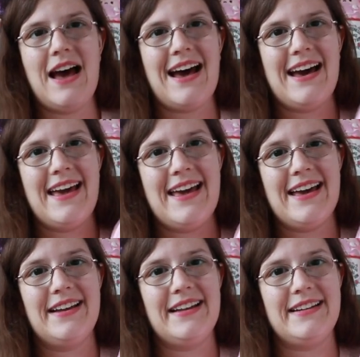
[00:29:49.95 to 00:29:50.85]
I
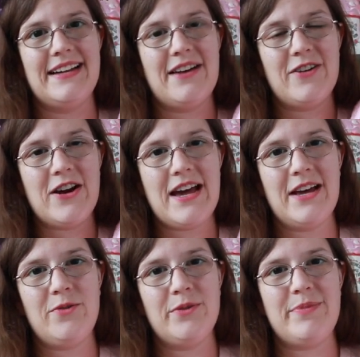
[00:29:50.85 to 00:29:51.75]
had never
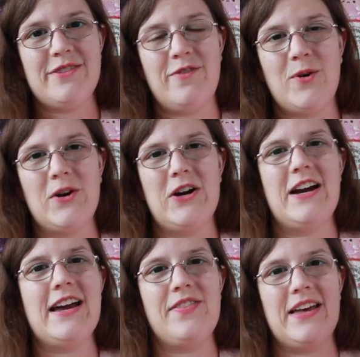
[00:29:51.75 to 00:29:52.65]
had one before
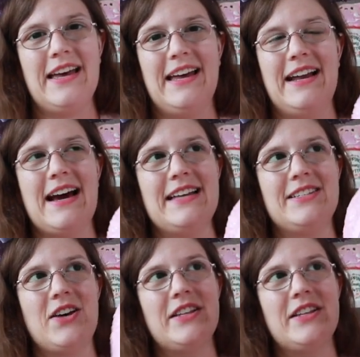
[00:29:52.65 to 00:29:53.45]
and then I saw